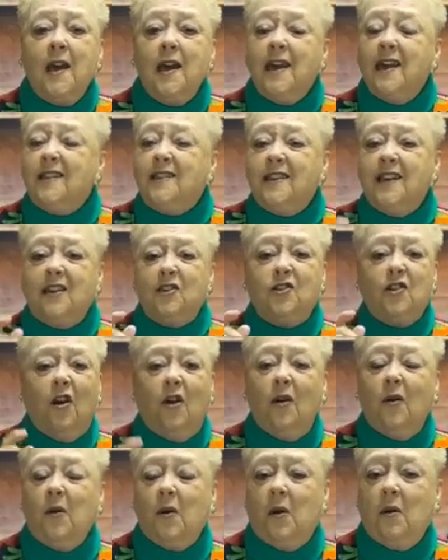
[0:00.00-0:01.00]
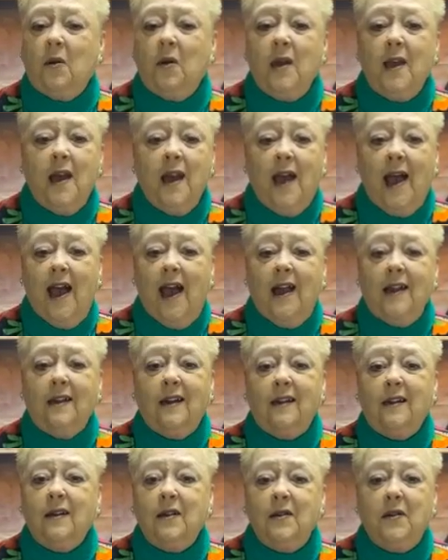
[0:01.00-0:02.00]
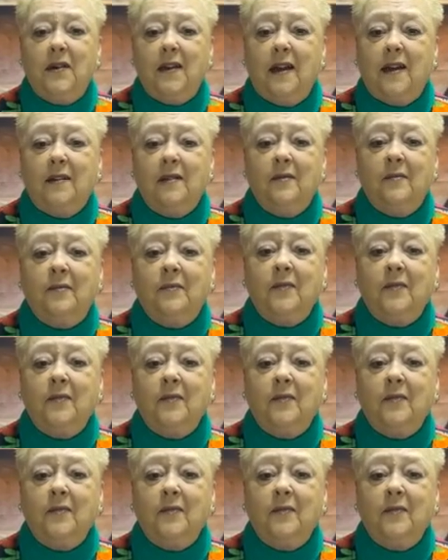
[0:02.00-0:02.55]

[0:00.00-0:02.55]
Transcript: is eternal. Hallelujah.